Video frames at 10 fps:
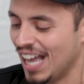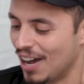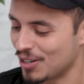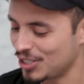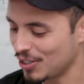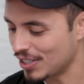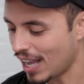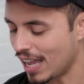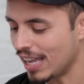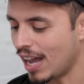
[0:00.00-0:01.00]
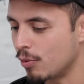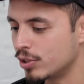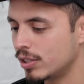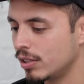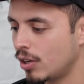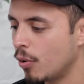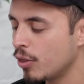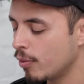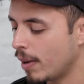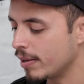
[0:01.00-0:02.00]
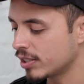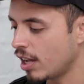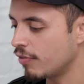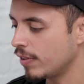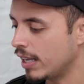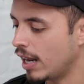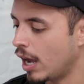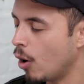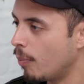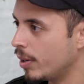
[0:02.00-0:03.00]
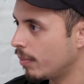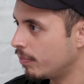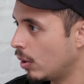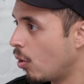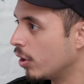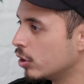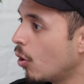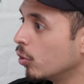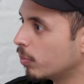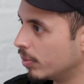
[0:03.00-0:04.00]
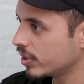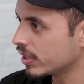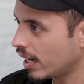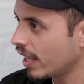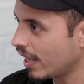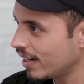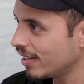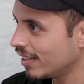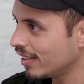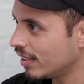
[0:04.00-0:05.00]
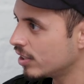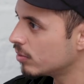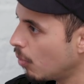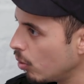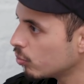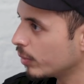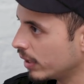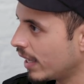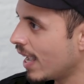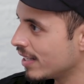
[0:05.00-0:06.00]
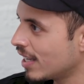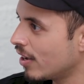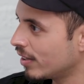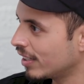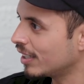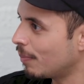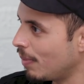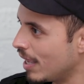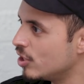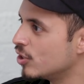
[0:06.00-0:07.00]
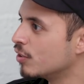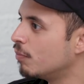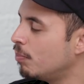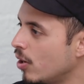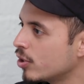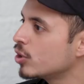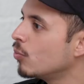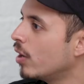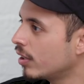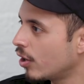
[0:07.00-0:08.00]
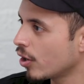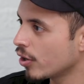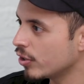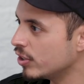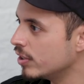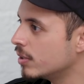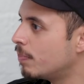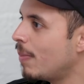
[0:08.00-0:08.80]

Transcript: I want to share this. I, I was going through my stuff, and I opened up the, all these old books that I had. Because mold really hangs out in like the pages of books, what, curtains,